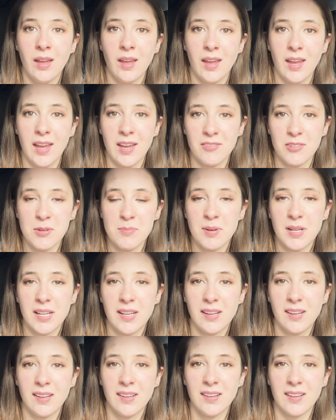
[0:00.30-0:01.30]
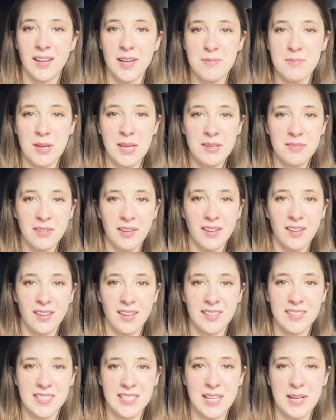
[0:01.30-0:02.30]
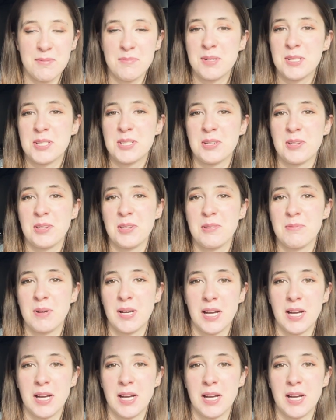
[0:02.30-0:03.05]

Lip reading: Hey everybody, I'm Ava and today I'm going to show you my